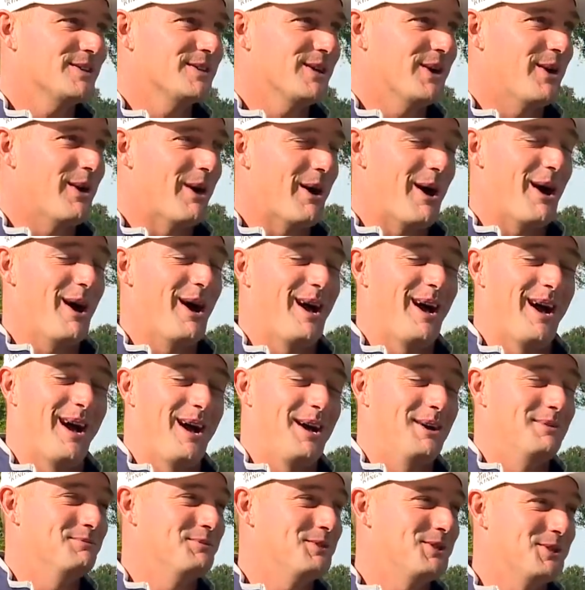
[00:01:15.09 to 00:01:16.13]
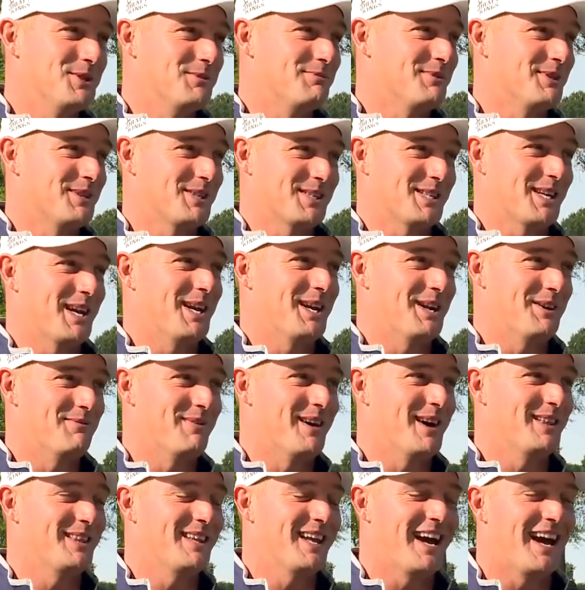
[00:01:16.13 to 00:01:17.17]
so I'm super excited
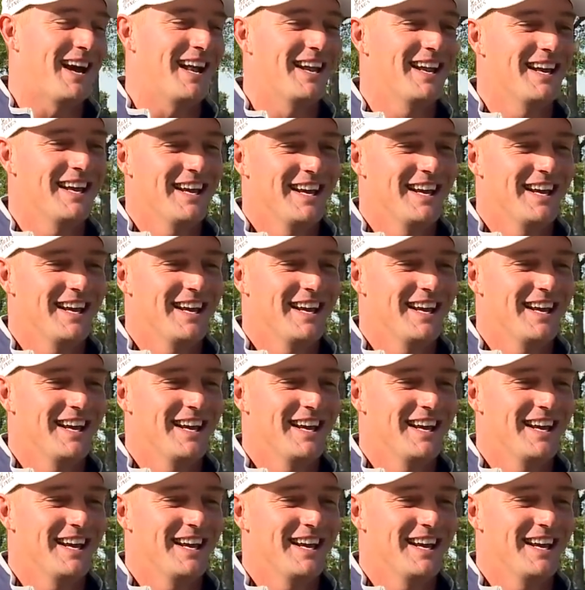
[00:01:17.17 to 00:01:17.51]
about that,